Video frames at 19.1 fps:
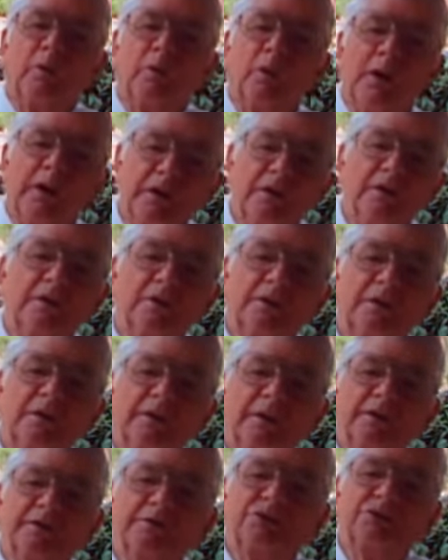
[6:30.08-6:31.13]
Well,
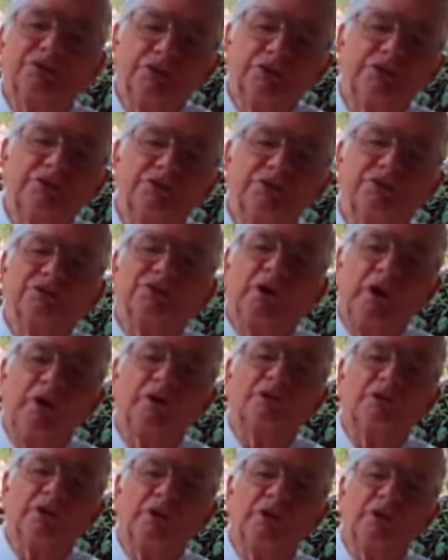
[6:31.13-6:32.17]
Jesus,
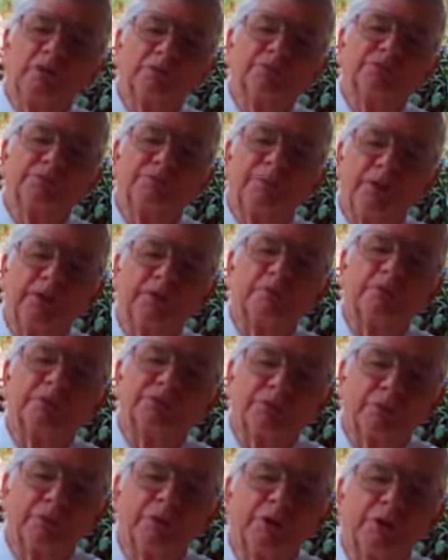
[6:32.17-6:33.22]
God, and the Holy Spirit
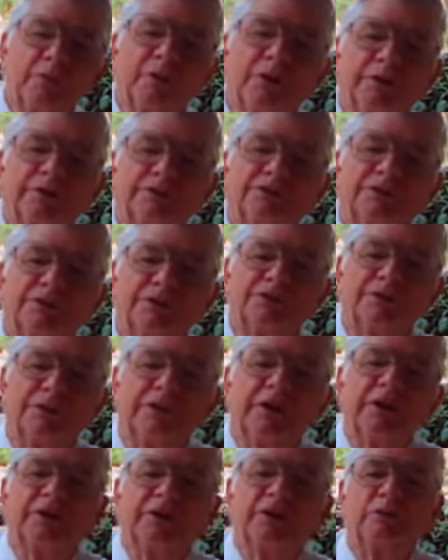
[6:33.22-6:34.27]
were three witnesses,
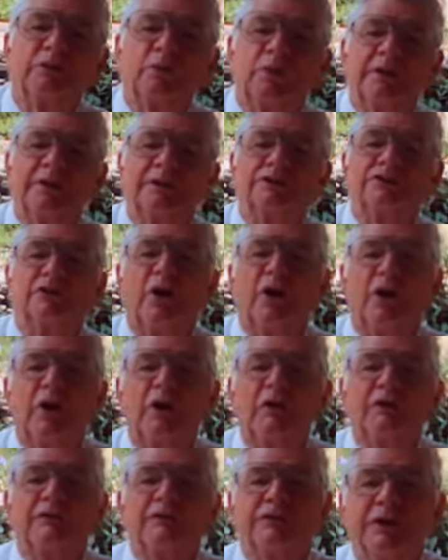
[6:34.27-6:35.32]
and they could witness
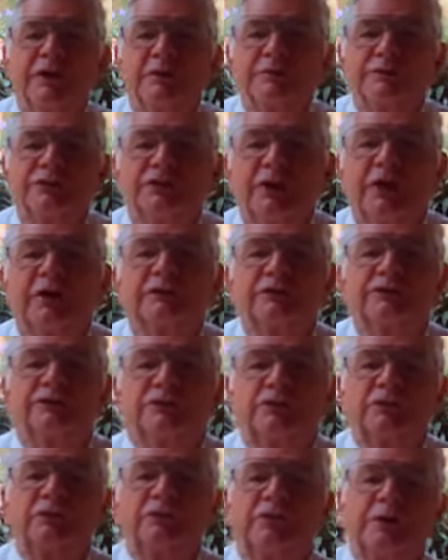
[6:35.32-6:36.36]
of
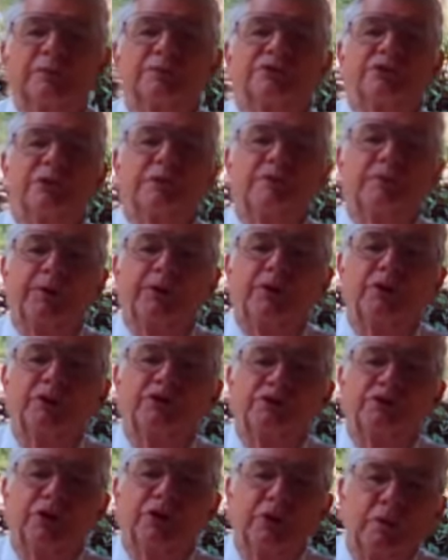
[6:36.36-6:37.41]
themselves through themselves
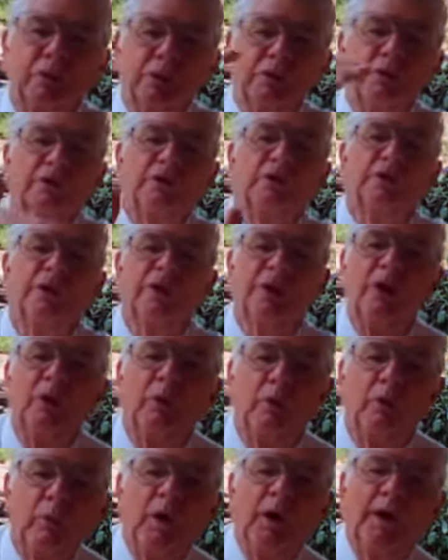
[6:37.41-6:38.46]
because they were
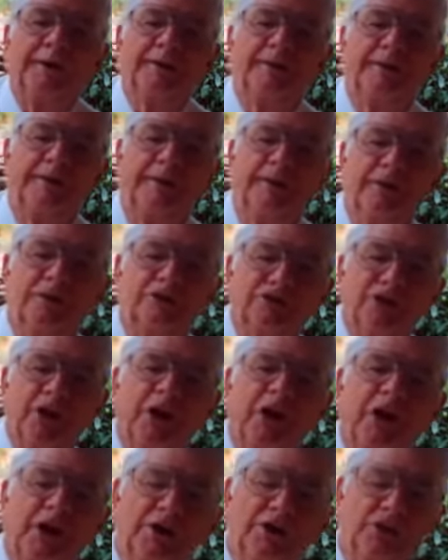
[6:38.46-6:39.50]
one. You
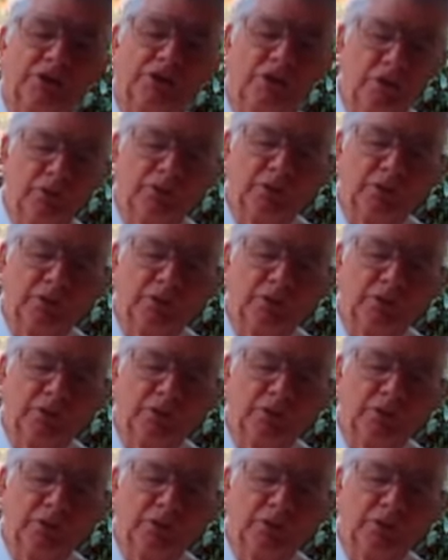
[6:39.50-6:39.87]
say, how do you